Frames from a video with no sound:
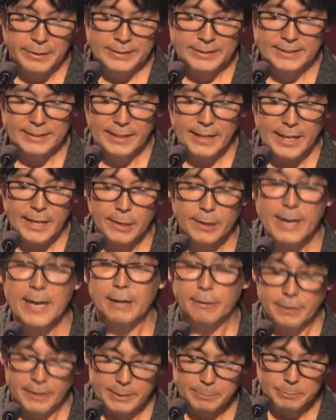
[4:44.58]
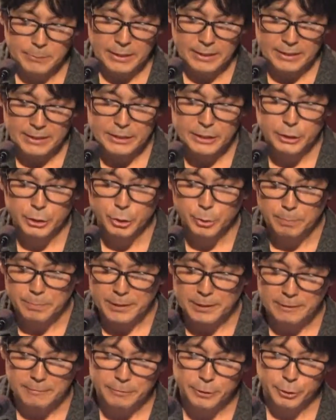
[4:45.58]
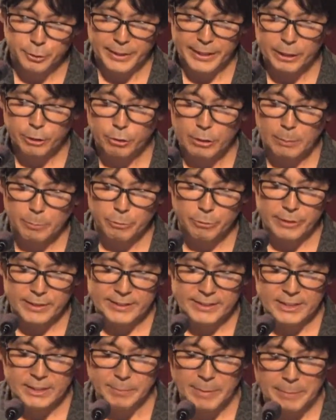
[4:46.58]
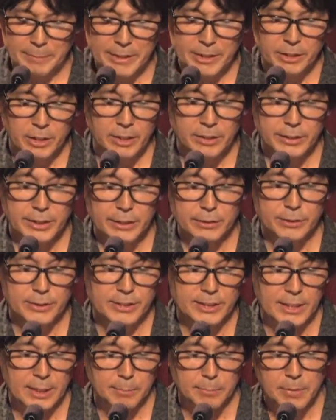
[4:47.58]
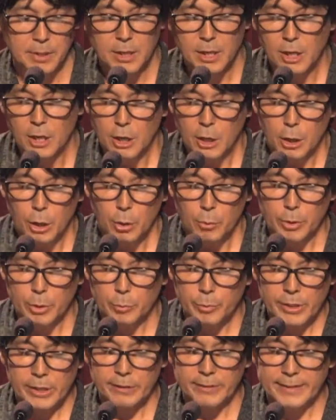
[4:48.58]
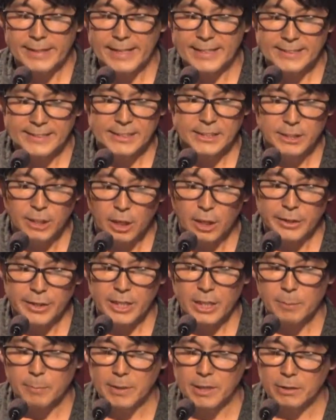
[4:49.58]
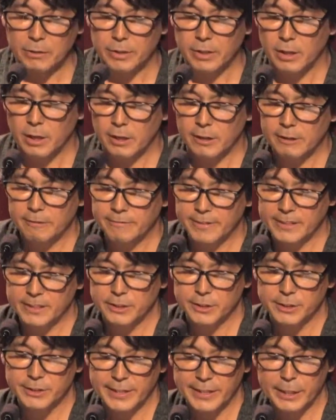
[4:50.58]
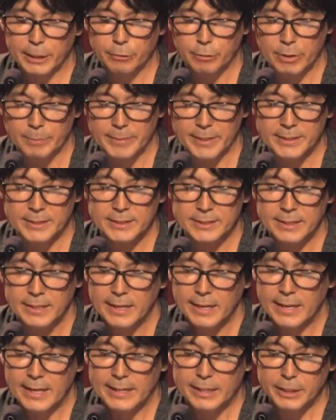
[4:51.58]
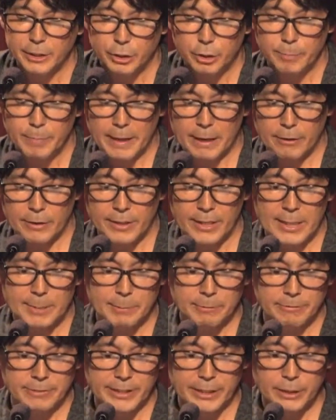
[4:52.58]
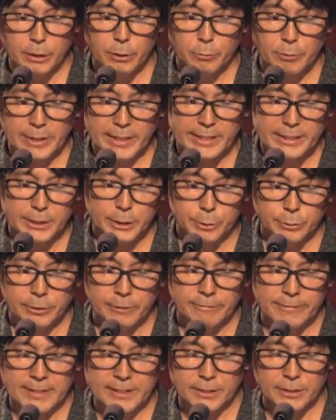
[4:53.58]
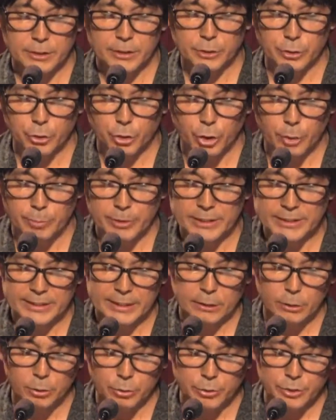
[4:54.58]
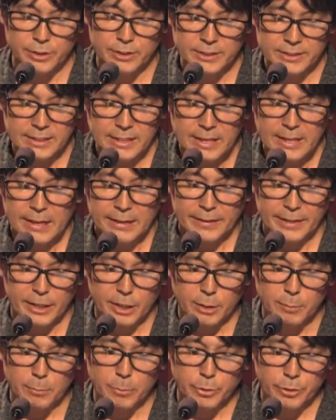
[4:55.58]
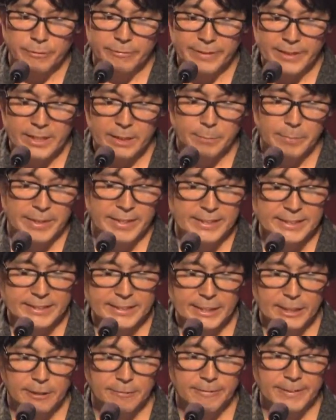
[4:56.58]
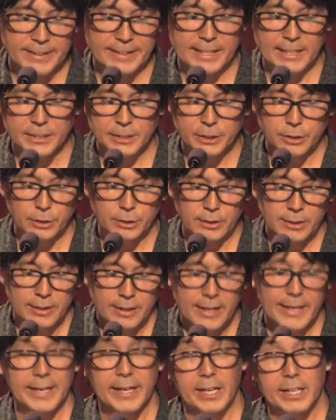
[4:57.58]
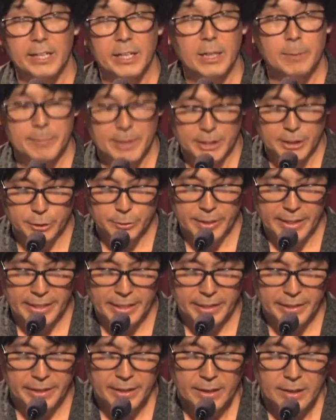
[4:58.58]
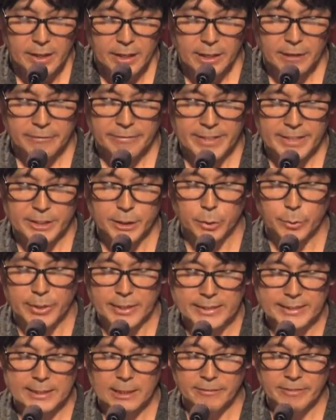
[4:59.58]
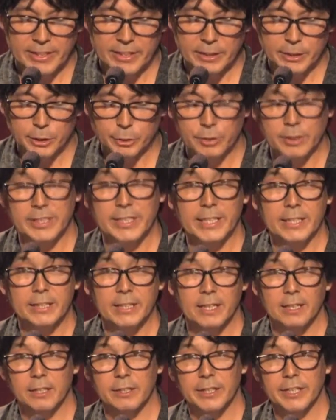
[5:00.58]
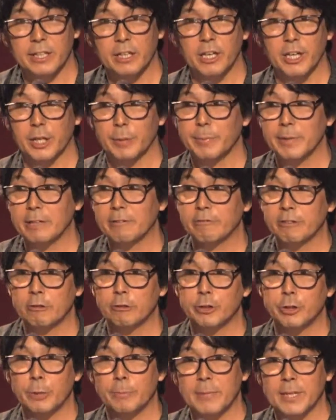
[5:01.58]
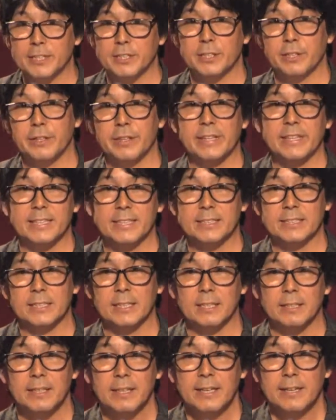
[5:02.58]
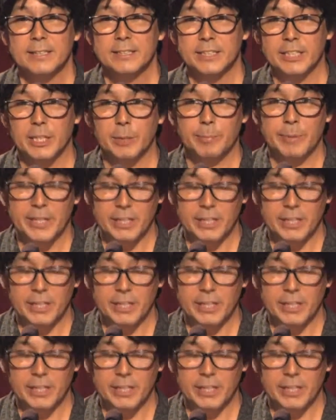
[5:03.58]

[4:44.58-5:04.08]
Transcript: entire acronym soup of trade cooperations may be daunting to some, What we are in essence talking about are investor-state agreements and a new paradigm of legal rights to investors or corporate shareholders that are motivated by the sheer financial and economic strength of this $27 trillion economy if we were to measure these GDP